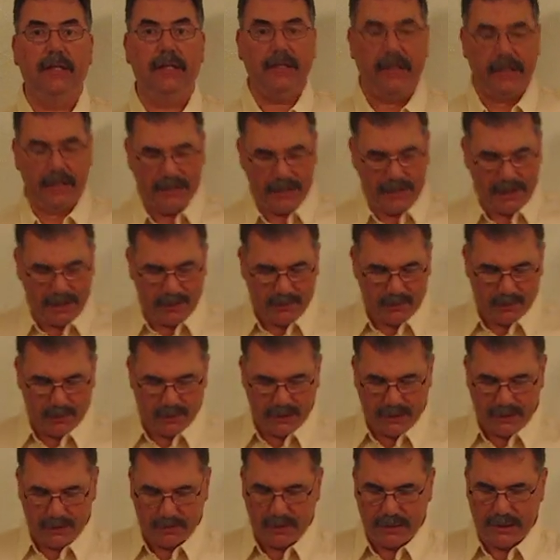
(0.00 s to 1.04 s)
And have
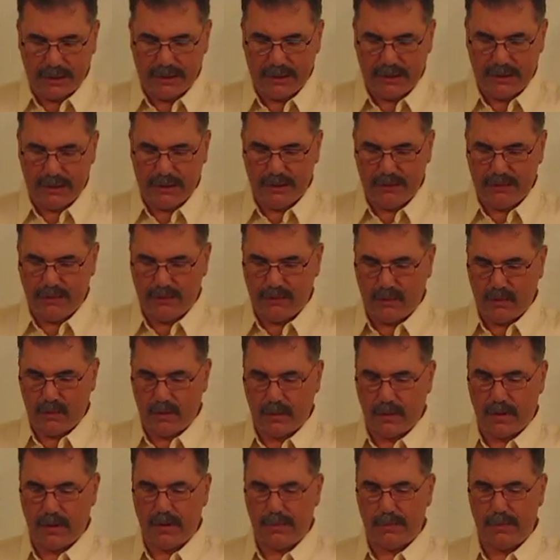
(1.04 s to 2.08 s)
whatever I need
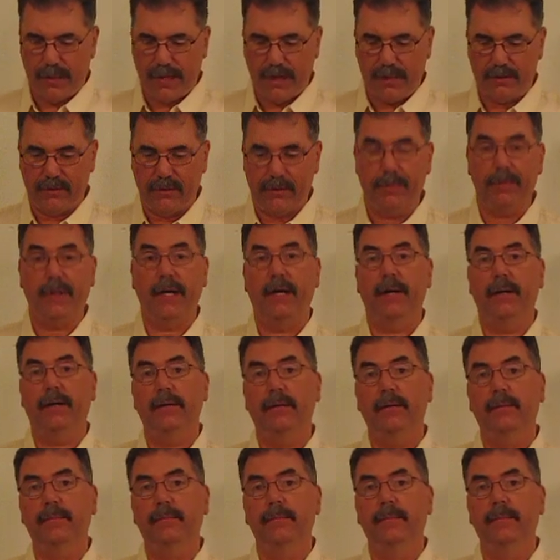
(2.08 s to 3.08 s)
for uh, battery power.